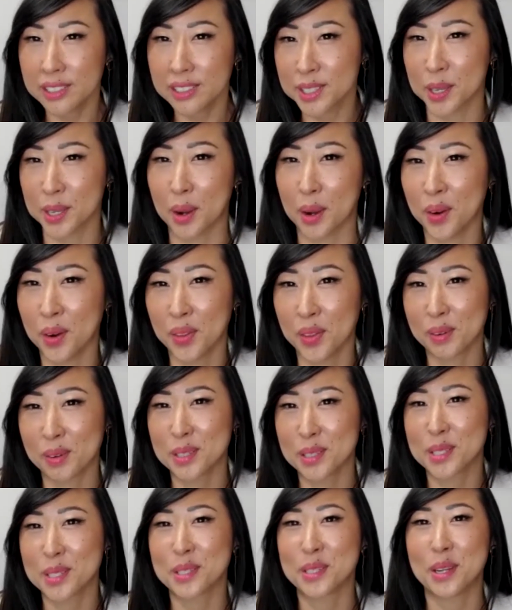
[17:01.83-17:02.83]
So there
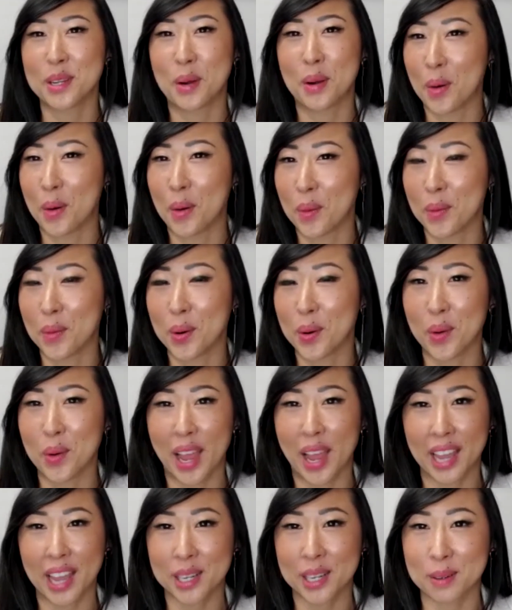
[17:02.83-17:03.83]
was no
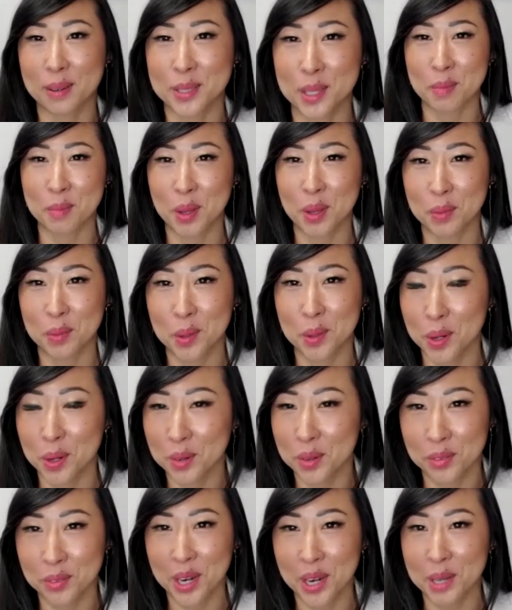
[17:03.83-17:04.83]
way that I was to be able to work
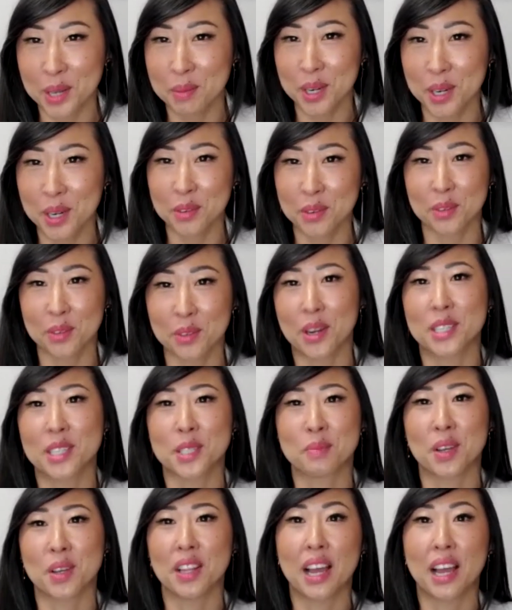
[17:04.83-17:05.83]
for anybody for the rest
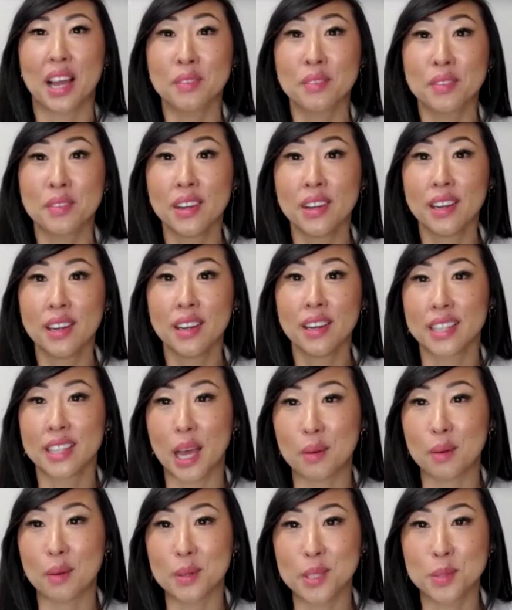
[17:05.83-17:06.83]
of my life
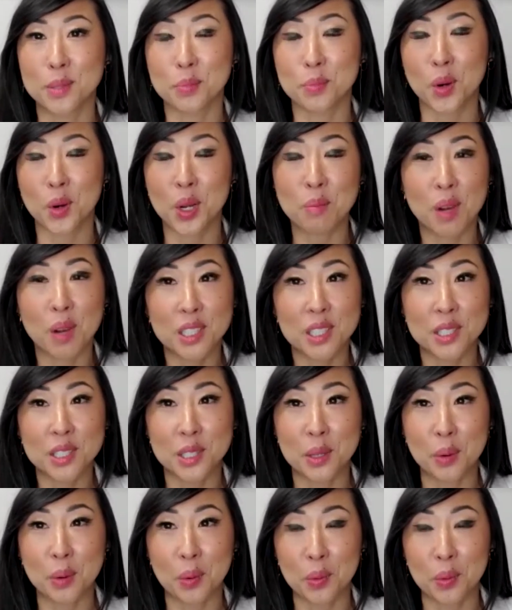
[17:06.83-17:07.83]
that was pretty much
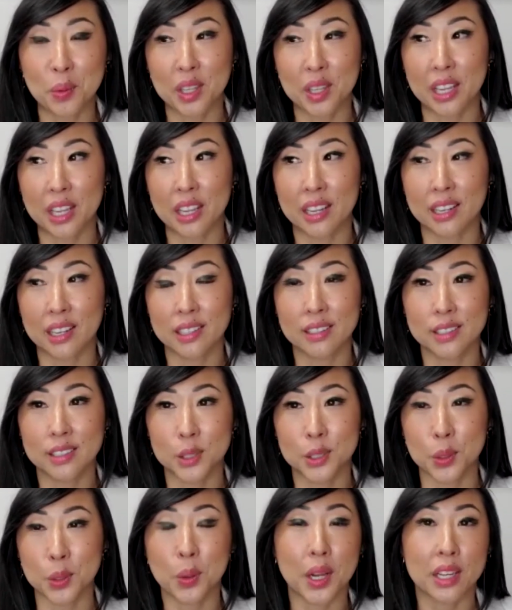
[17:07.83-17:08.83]
the only
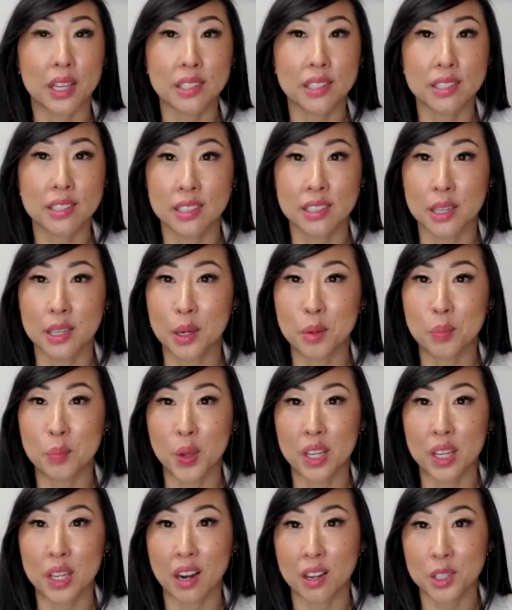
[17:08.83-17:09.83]
choice, you know,
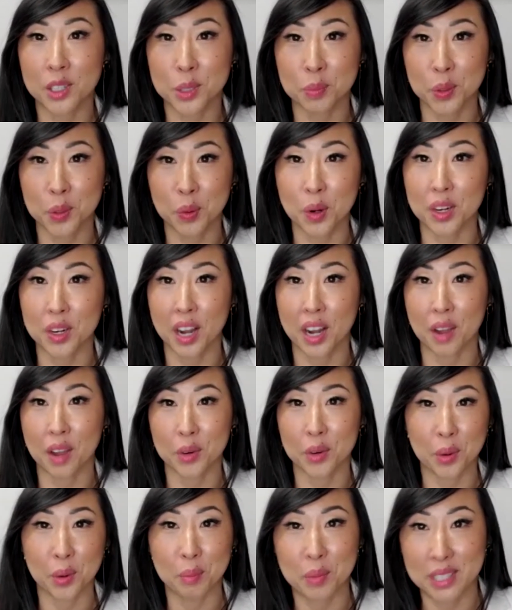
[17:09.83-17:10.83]
be an entrepreneur and have
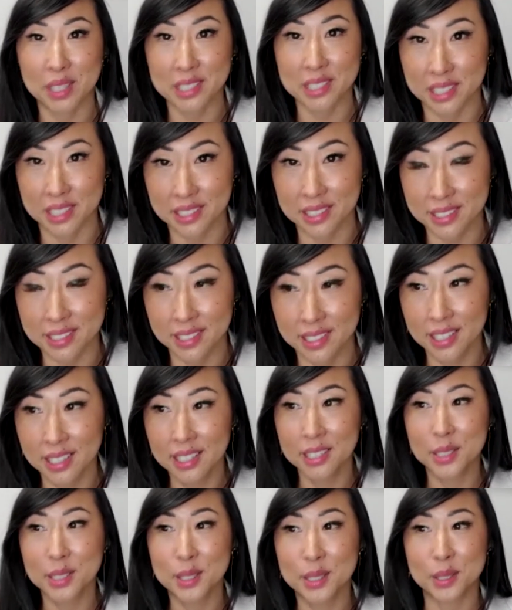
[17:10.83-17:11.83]
your own business.
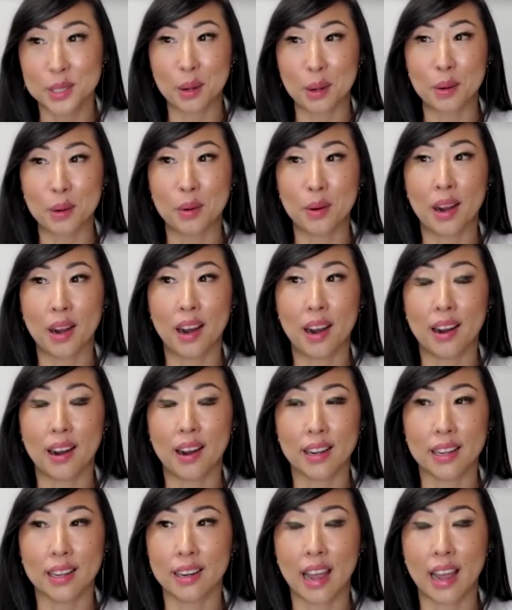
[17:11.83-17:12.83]
So
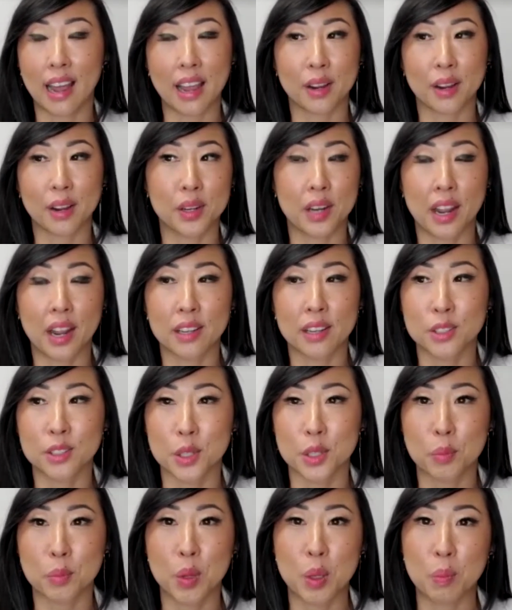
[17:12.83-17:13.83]
it, I couldn't answer
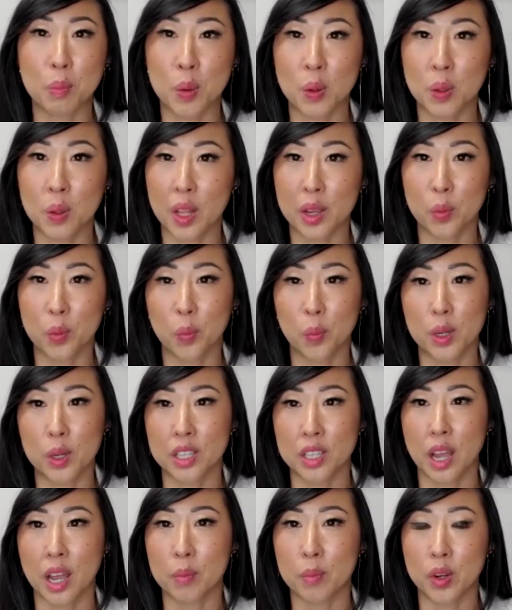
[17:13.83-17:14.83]
to people like, what
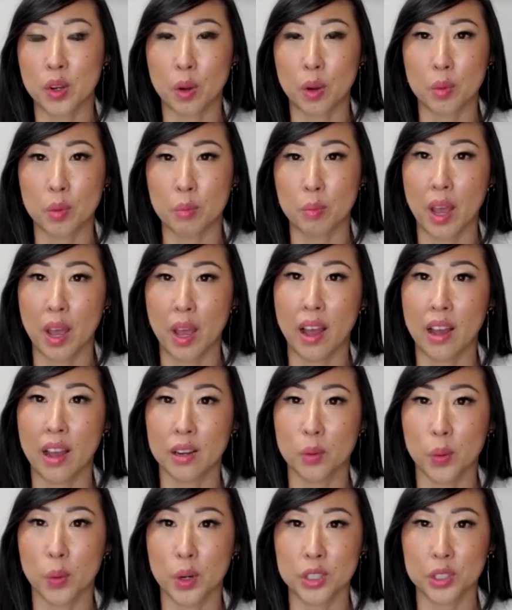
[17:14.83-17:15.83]
time are you coming
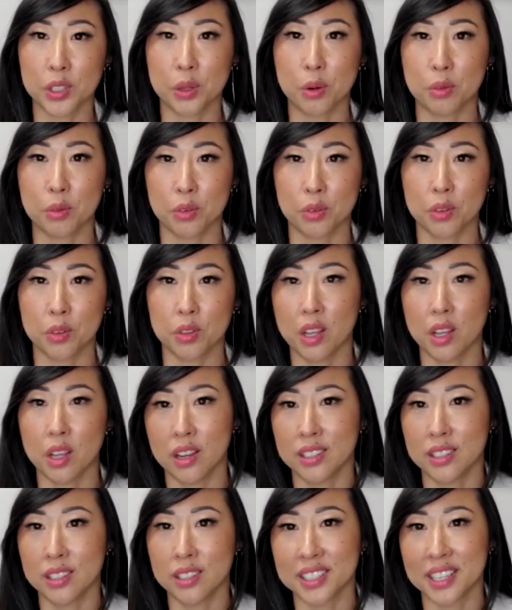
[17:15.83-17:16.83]
back? Where'd you go for
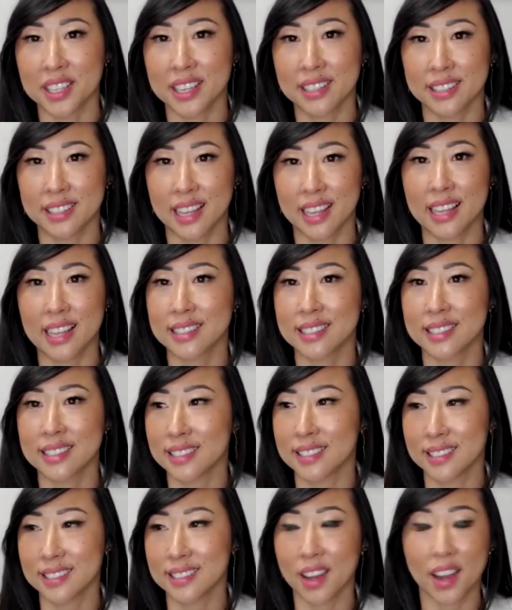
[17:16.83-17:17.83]
lunch? Like, that's
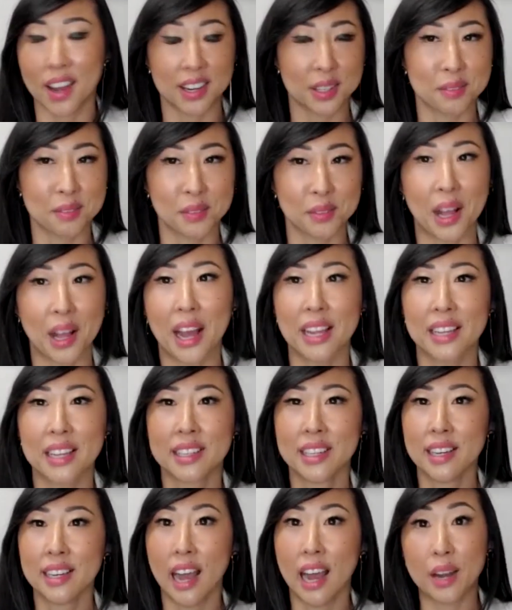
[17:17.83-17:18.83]
not going to fly.
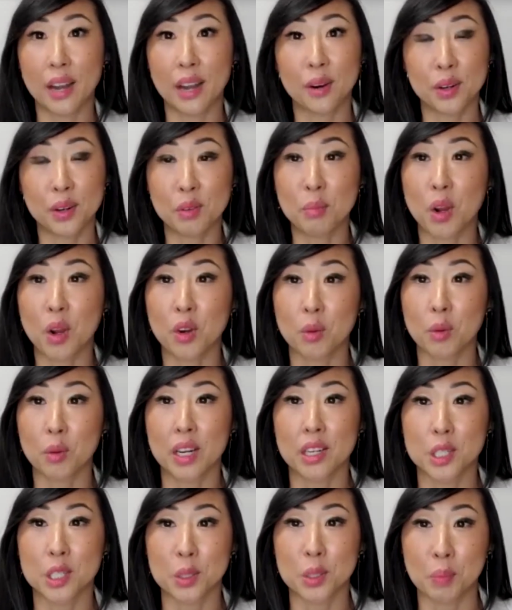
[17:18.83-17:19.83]
I don't even
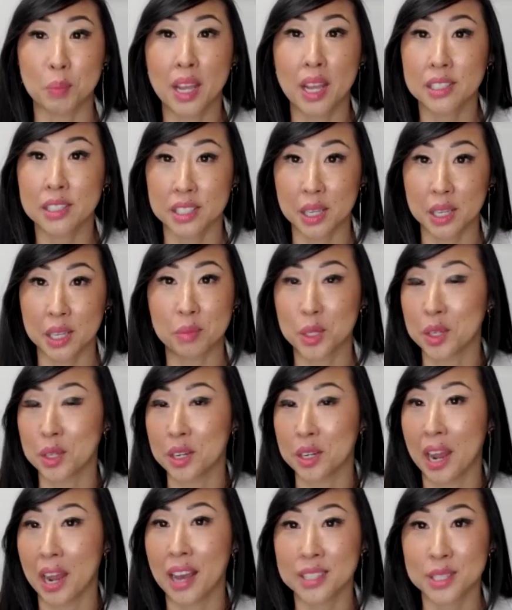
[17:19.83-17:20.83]
micromanage my team. You can
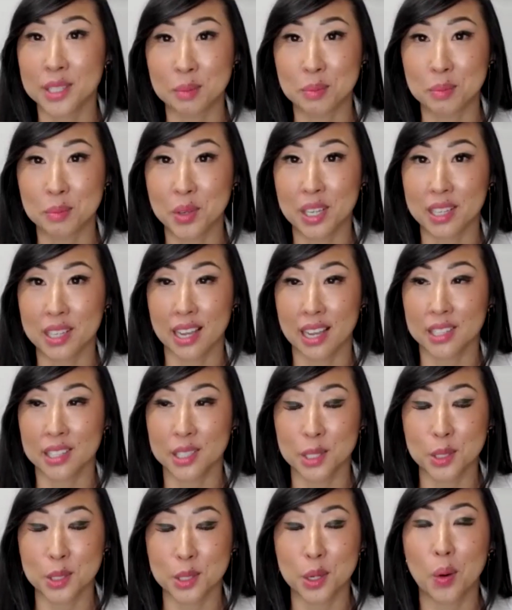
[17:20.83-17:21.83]
ask them because I
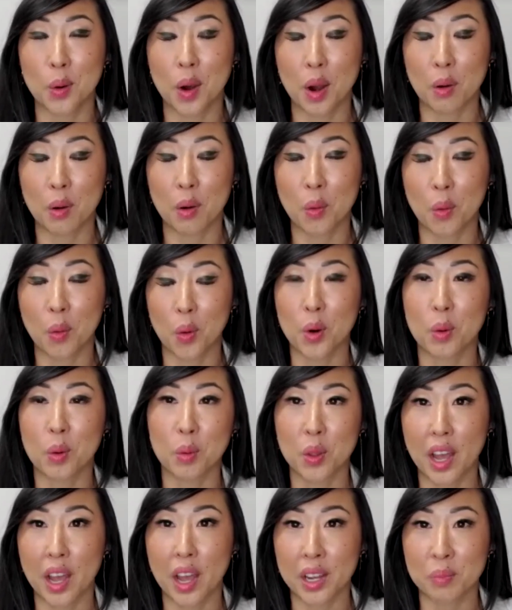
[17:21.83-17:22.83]
just know how
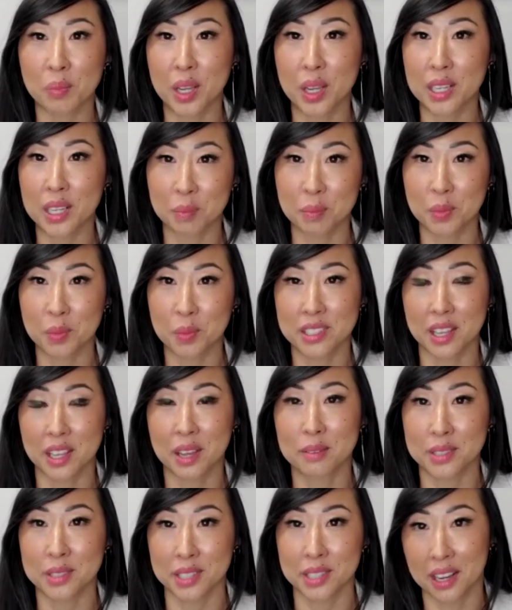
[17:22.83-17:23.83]
horrible that can make somebody's
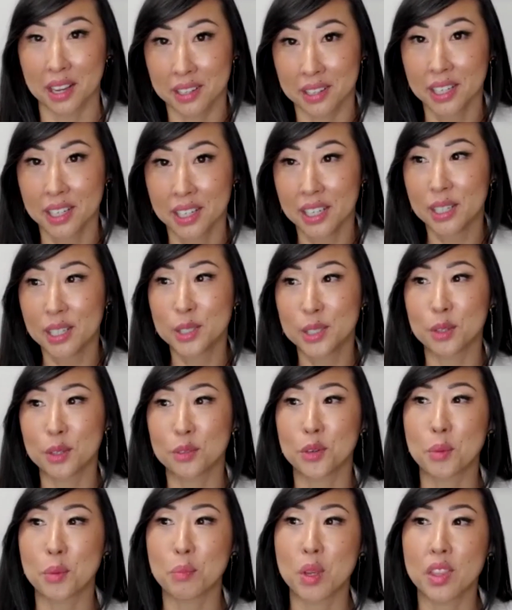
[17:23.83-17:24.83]
life suck. So
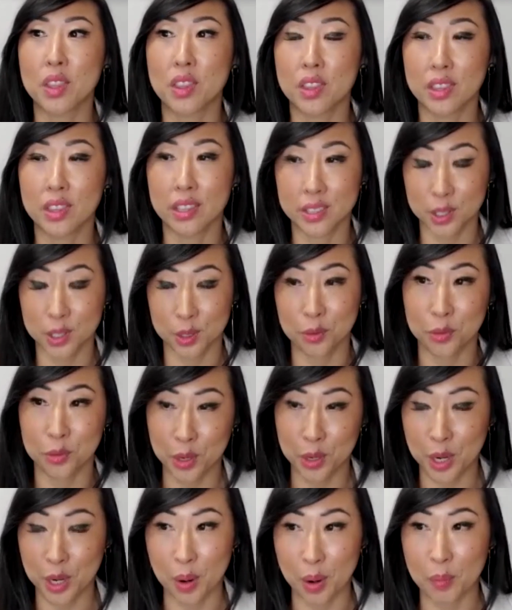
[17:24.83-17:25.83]
for me, it's the
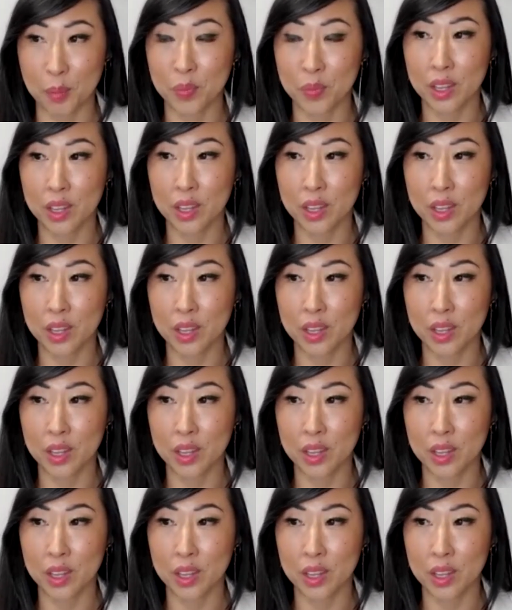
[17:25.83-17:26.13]
freedom.